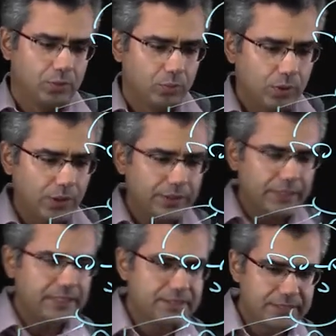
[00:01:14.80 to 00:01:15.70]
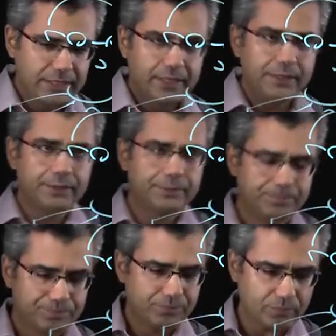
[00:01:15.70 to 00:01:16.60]
one is the
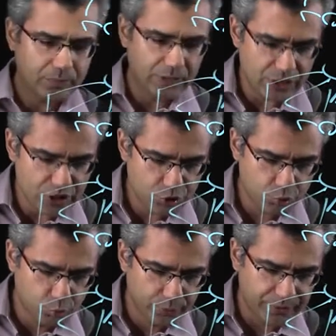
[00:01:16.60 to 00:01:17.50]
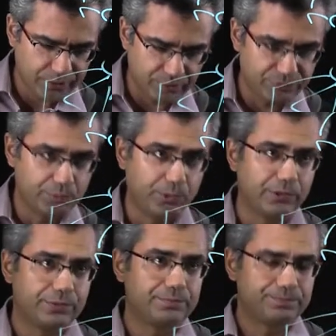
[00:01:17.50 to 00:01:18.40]
issuer of the bond.